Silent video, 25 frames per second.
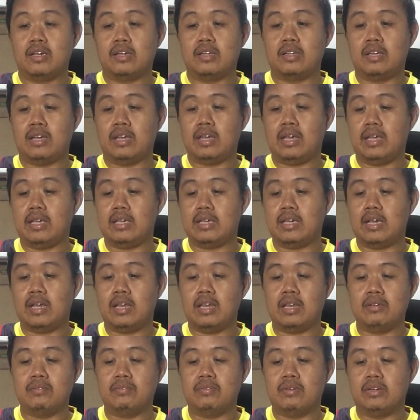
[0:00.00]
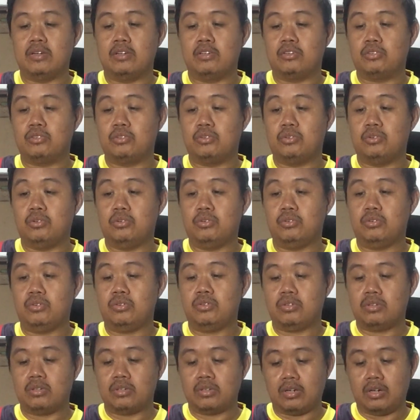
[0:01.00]
and A11. So
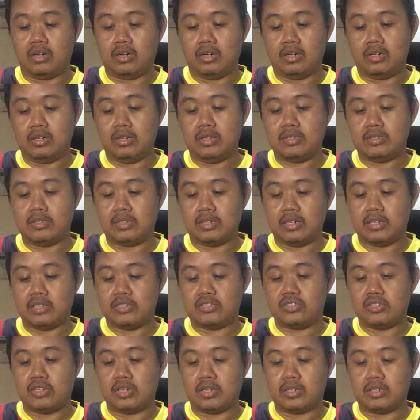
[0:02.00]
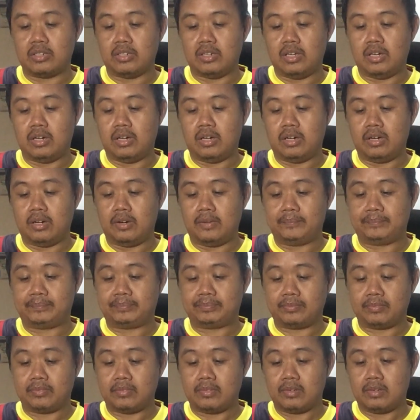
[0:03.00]
let's gonna check the
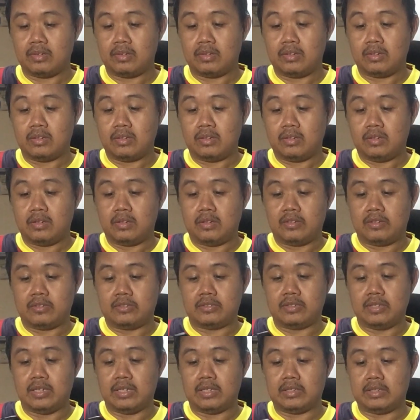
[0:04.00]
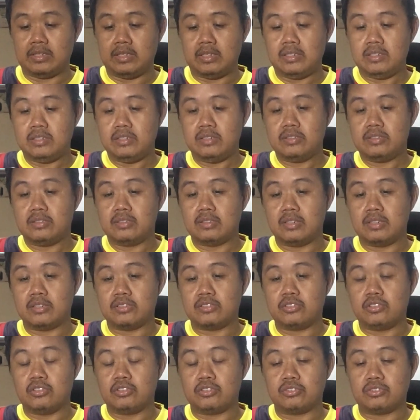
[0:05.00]
settings.
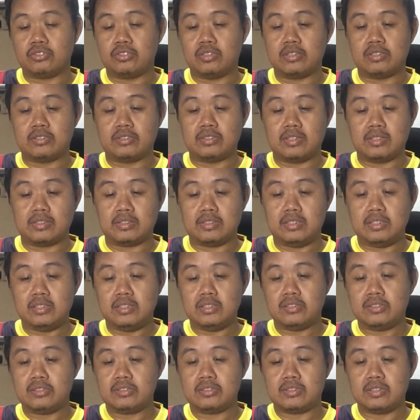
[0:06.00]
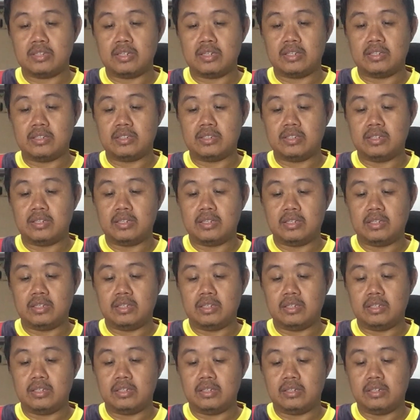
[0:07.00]
Let's go to the settings, and
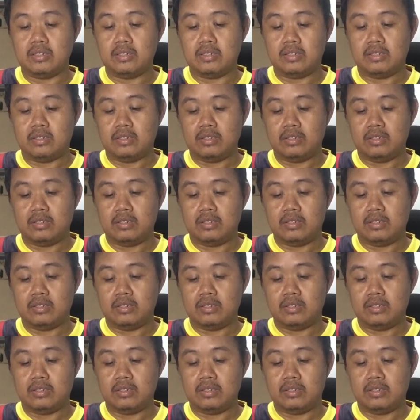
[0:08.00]
then